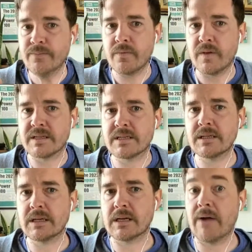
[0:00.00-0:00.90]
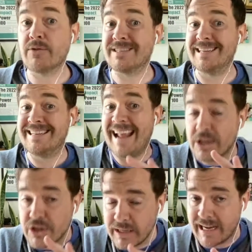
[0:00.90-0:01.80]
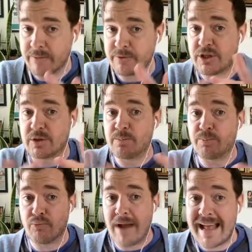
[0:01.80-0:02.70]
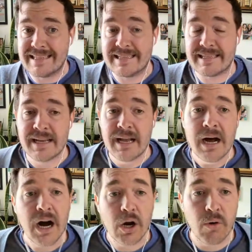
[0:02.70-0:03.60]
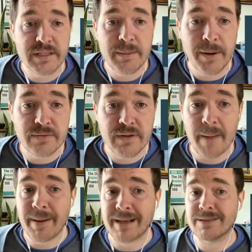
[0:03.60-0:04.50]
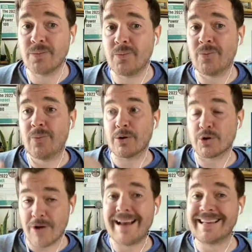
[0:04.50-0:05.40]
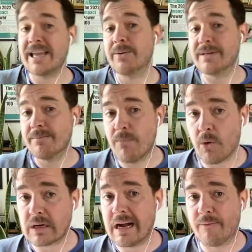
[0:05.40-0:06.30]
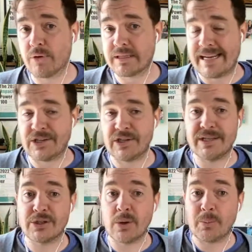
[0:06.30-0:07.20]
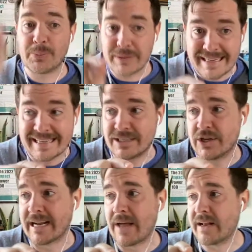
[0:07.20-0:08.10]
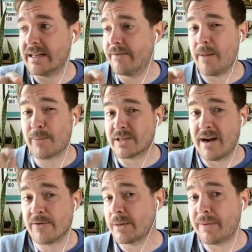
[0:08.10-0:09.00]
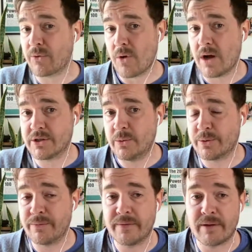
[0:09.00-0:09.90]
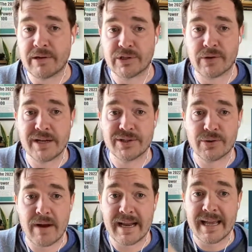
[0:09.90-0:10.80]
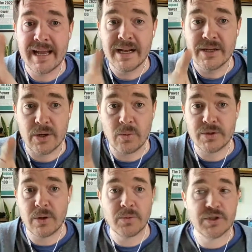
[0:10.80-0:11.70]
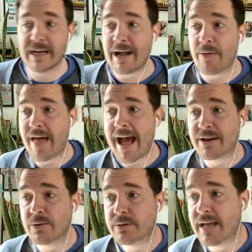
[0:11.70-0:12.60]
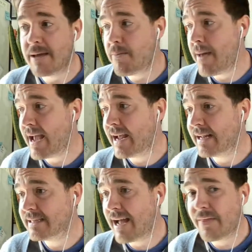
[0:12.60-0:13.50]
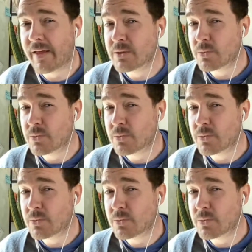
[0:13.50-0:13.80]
This conference intentionally kind of spreads across a bunch of topics. We're trying to get you into more conversations. So please check out Technically Developers Conference. I think we've crossed 250 registrations already. So check out that Tuesday, May 10th.